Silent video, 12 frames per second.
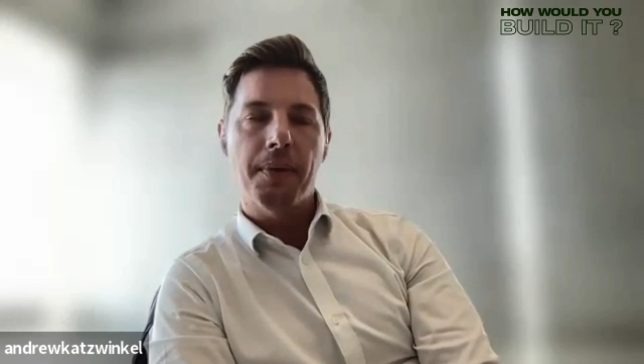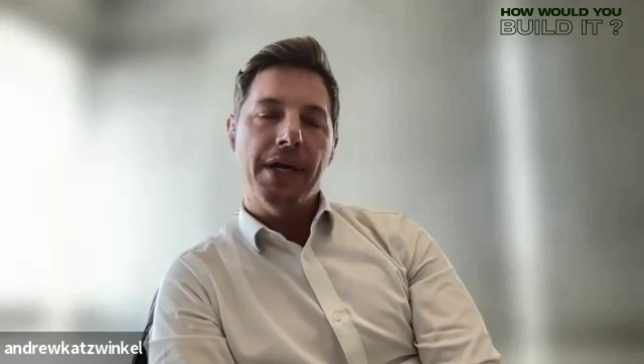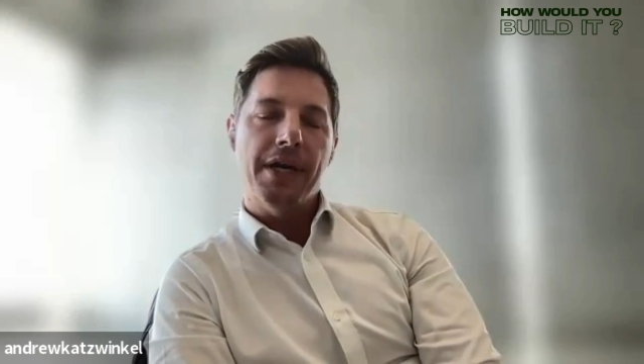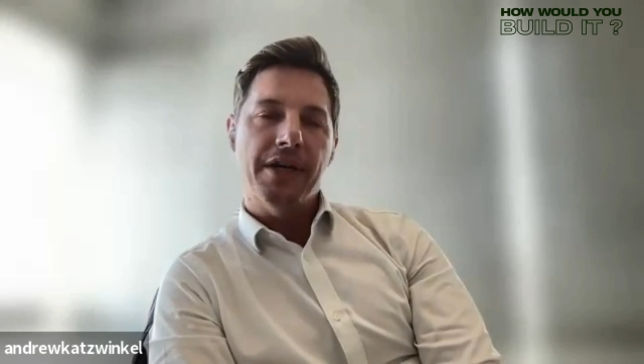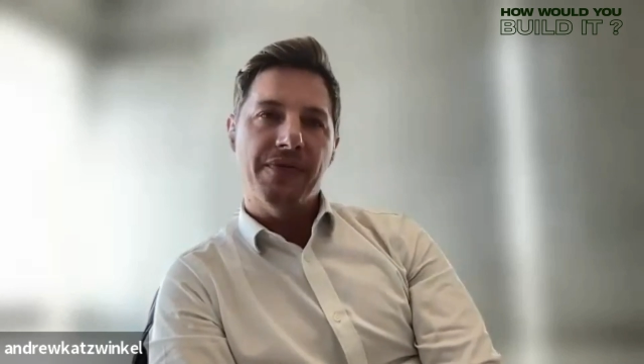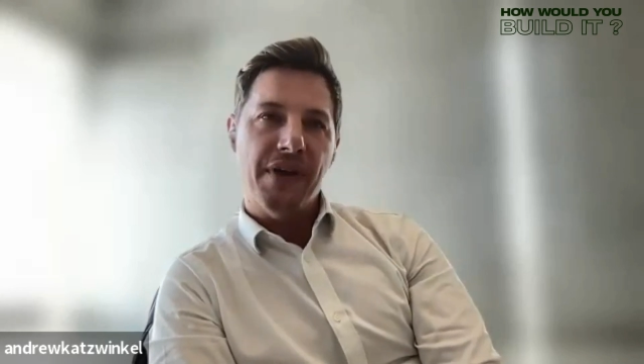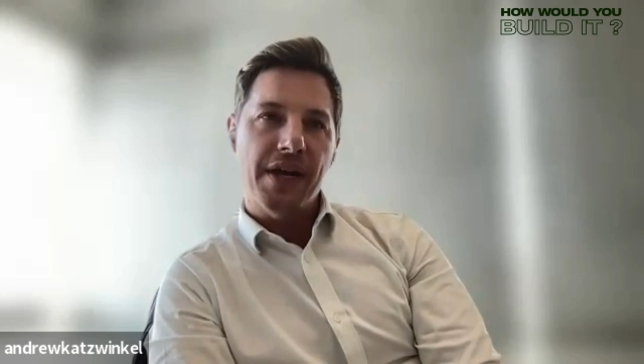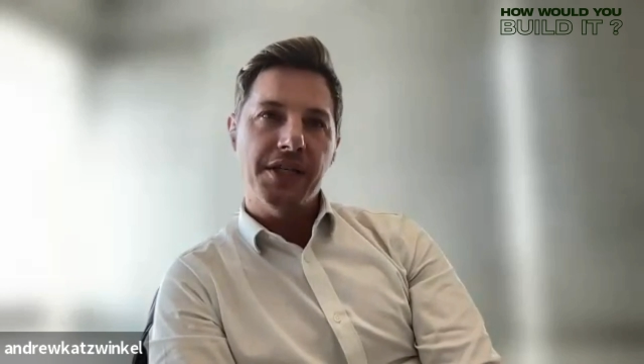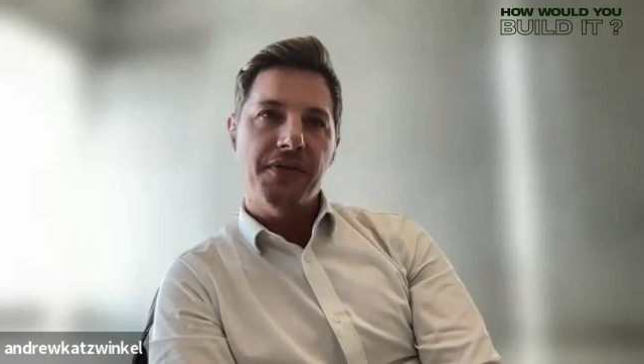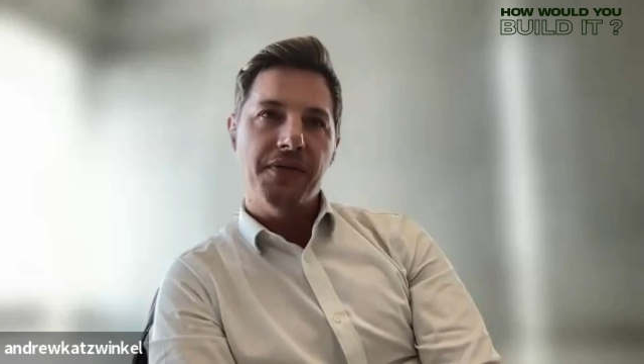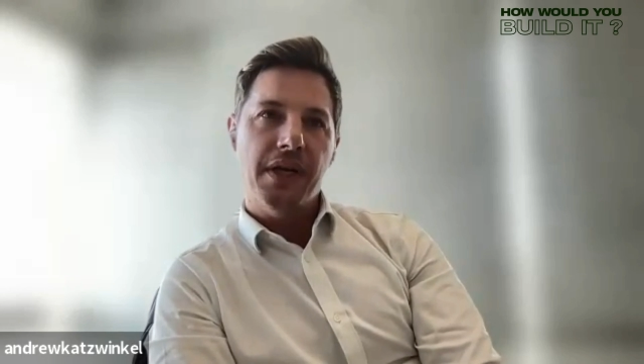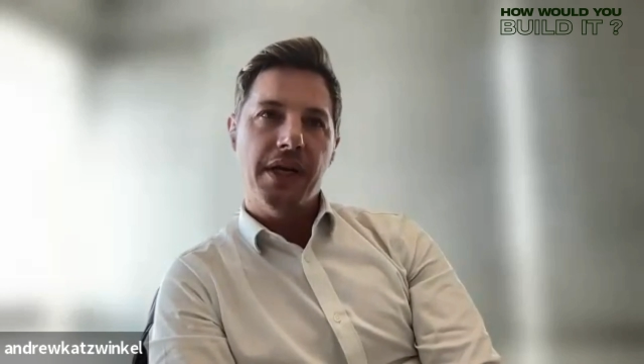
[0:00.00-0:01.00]
But
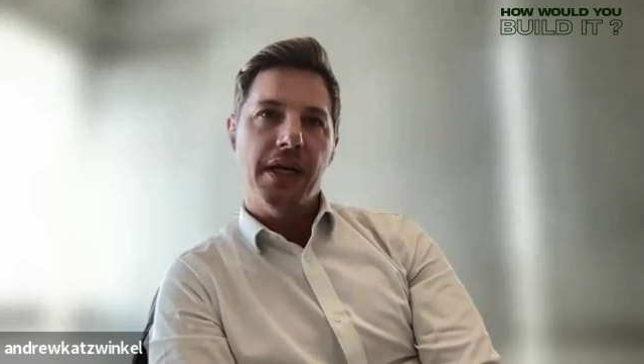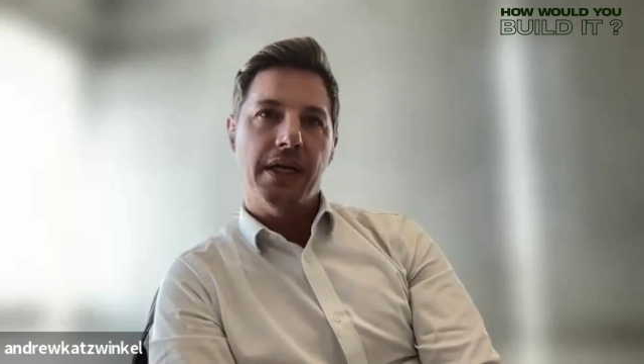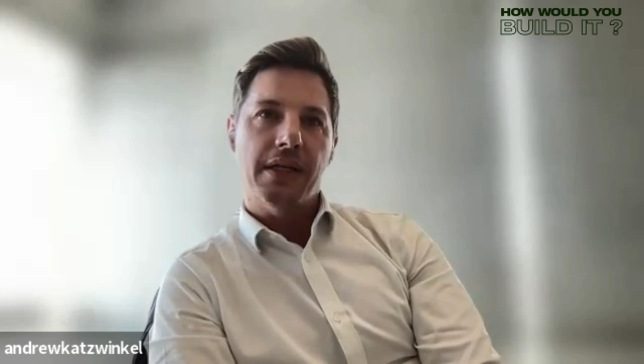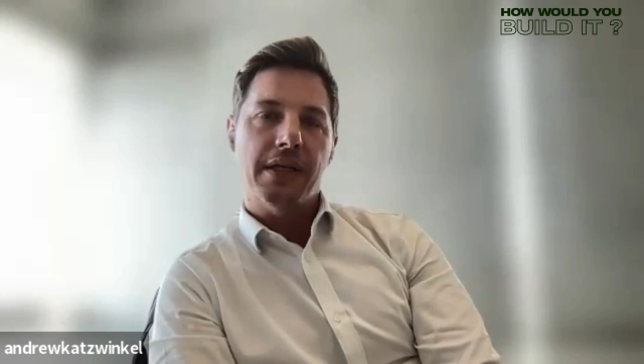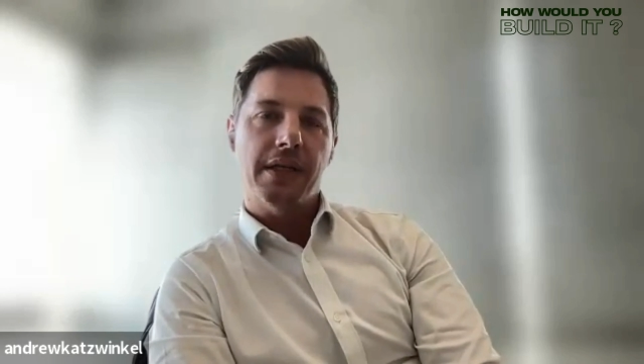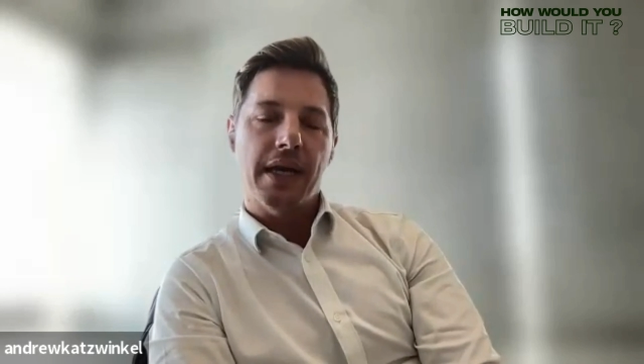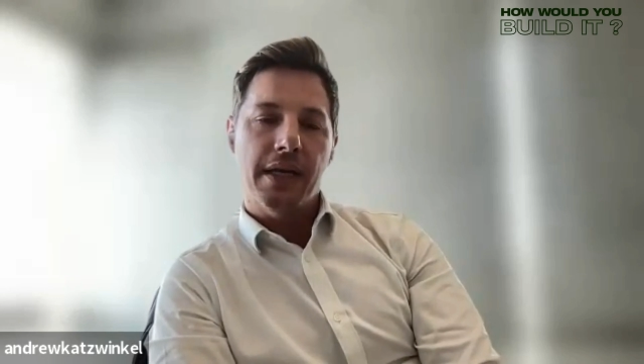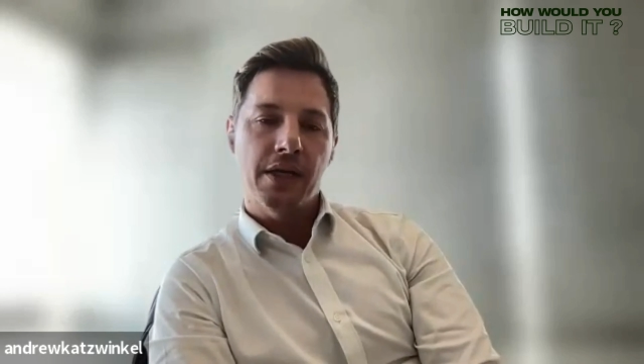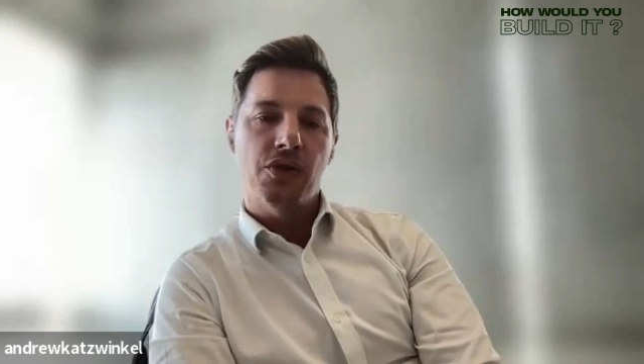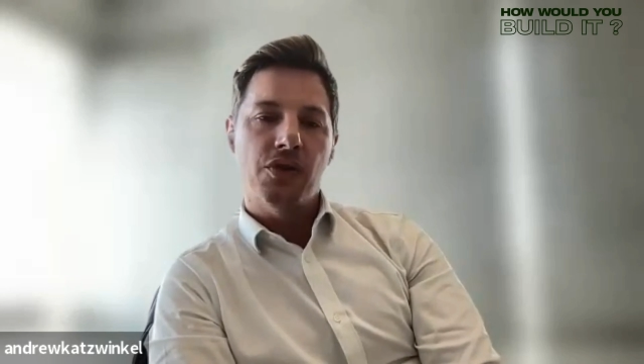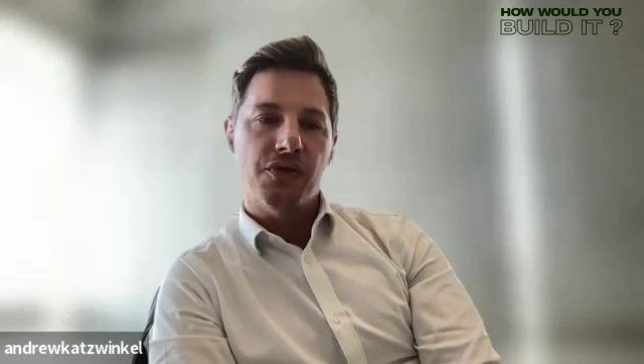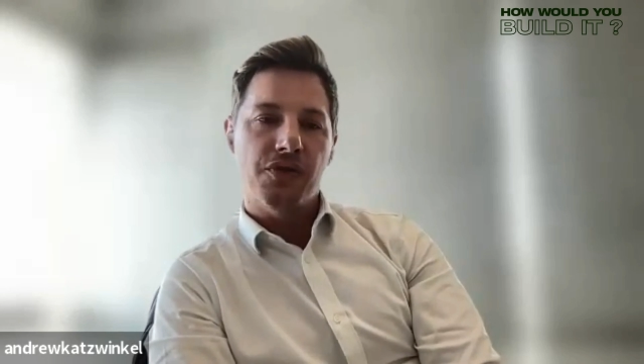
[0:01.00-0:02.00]
effectively, it's an
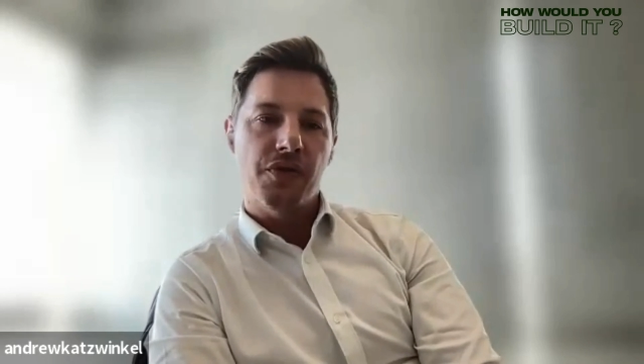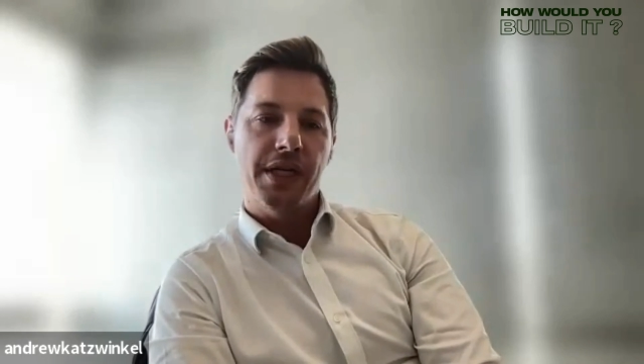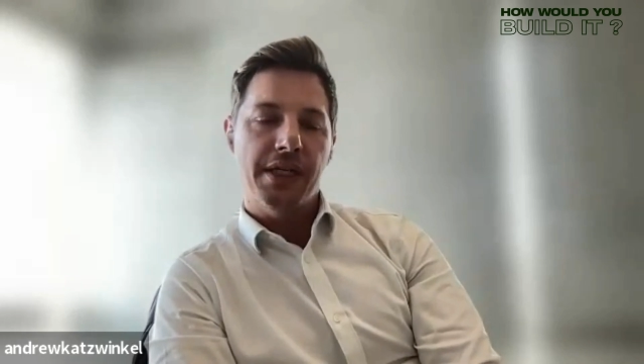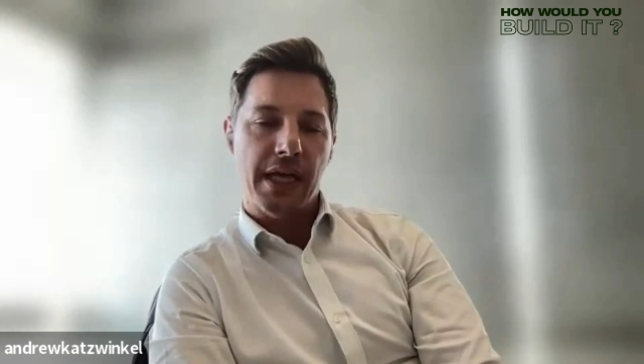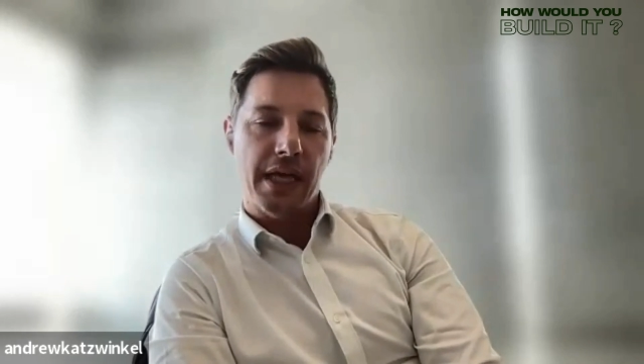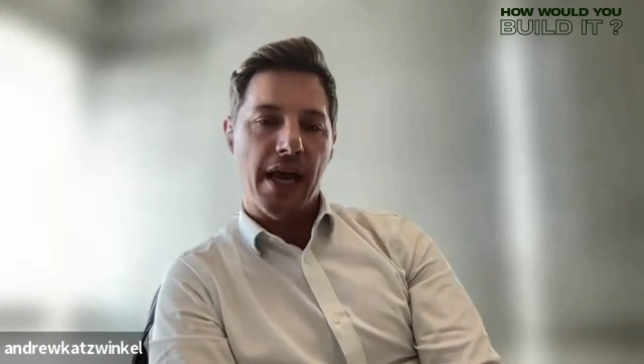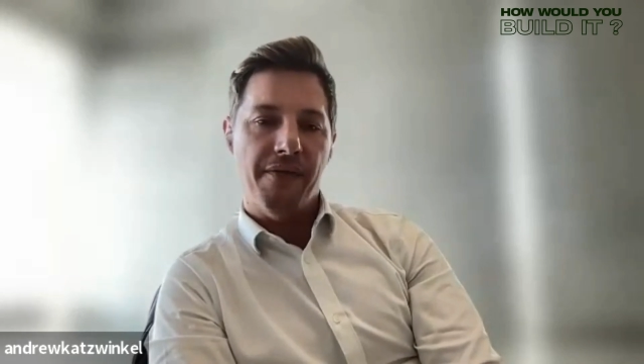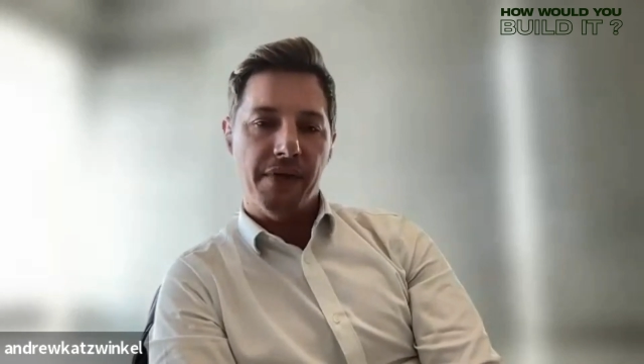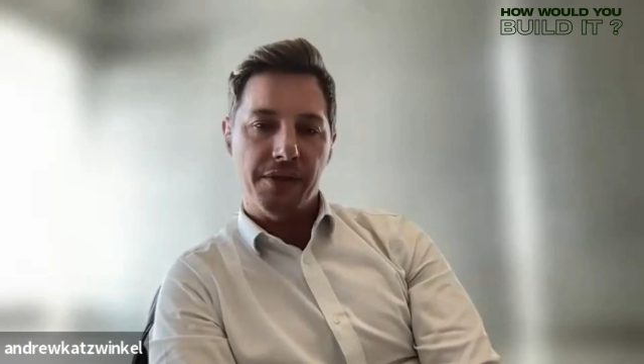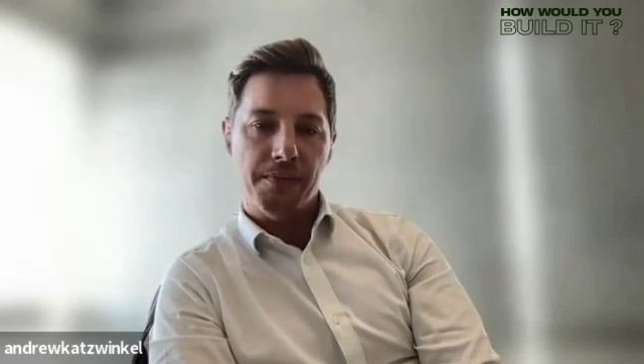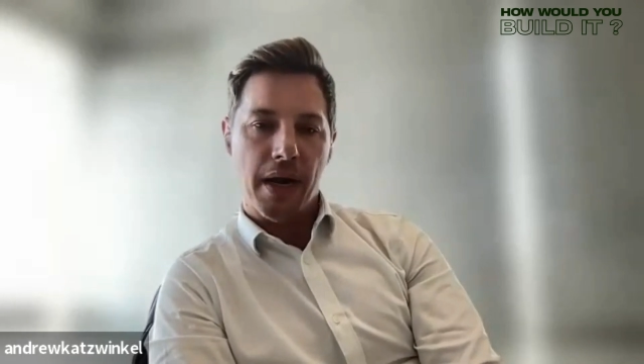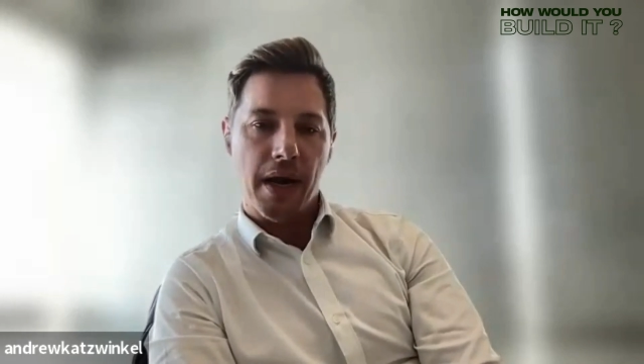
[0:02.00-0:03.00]
interest-free
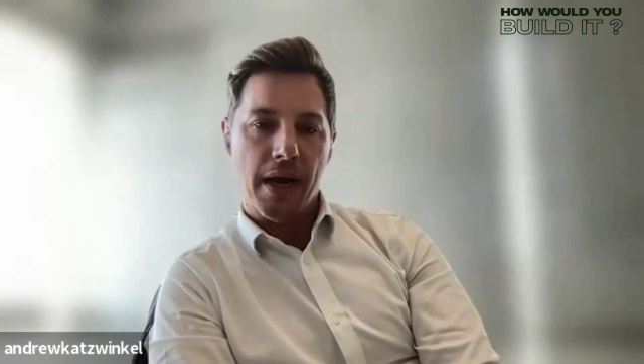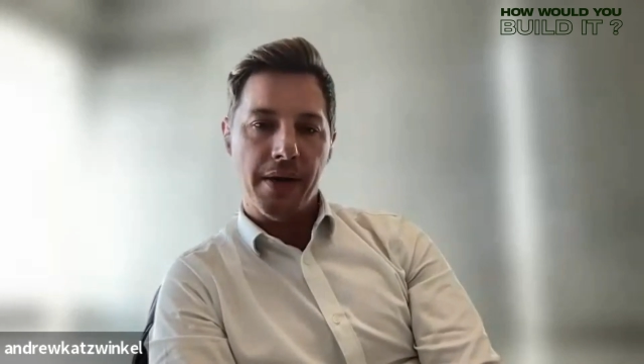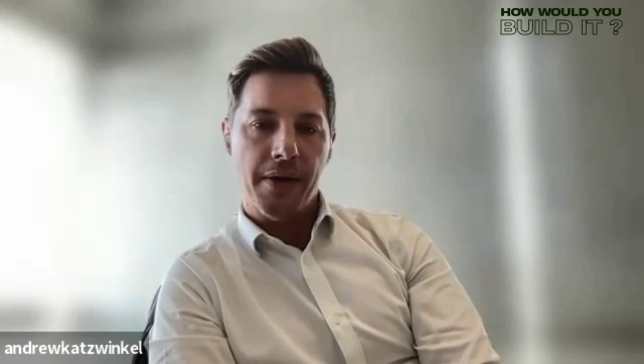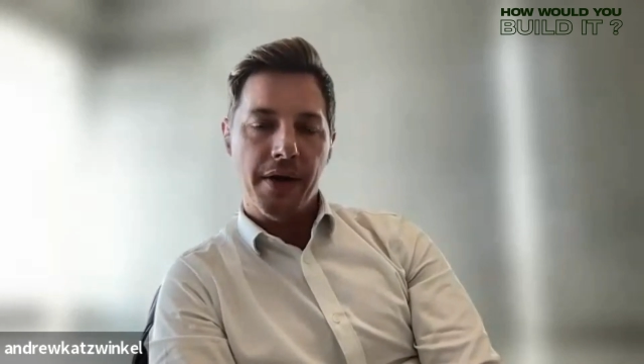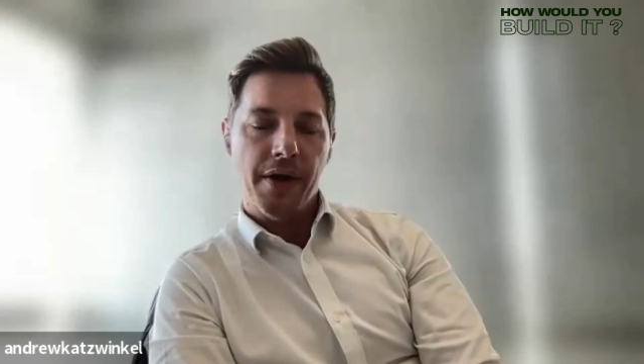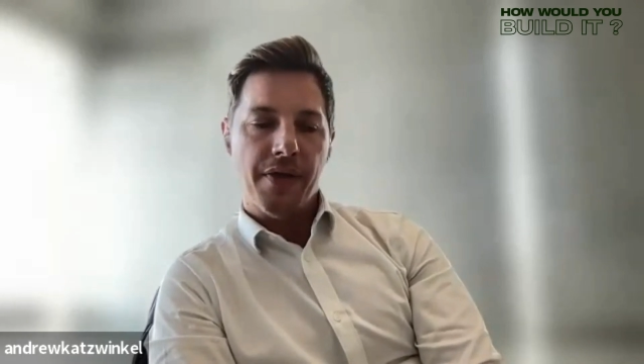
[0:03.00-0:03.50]
savings plan